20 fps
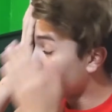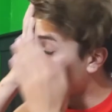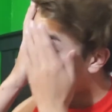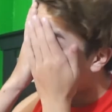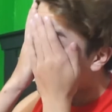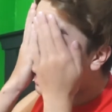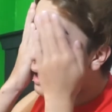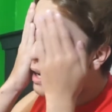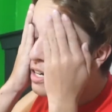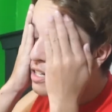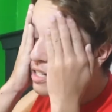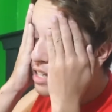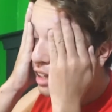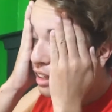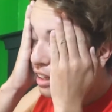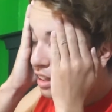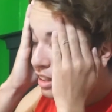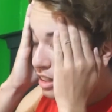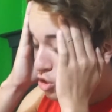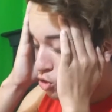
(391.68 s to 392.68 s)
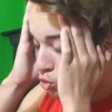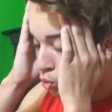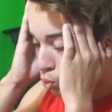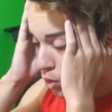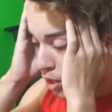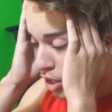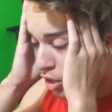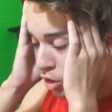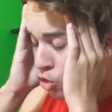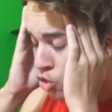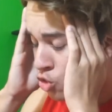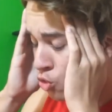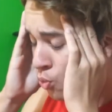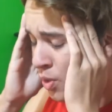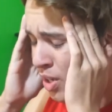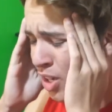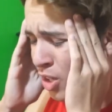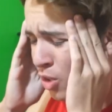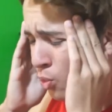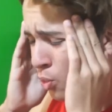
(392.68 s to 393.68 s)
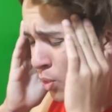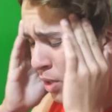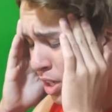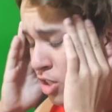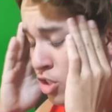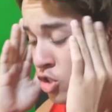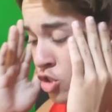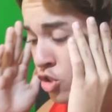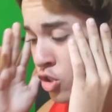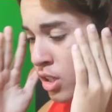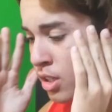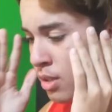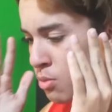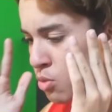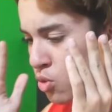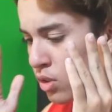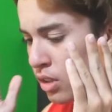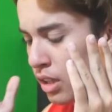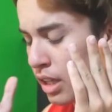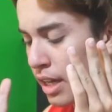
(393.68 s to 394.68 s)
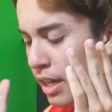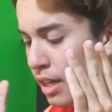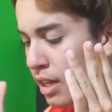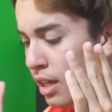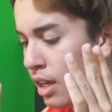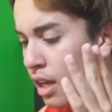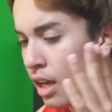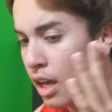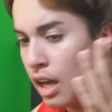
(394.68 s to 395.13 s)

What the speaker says: Yeah, I just had like these weird dreams where like,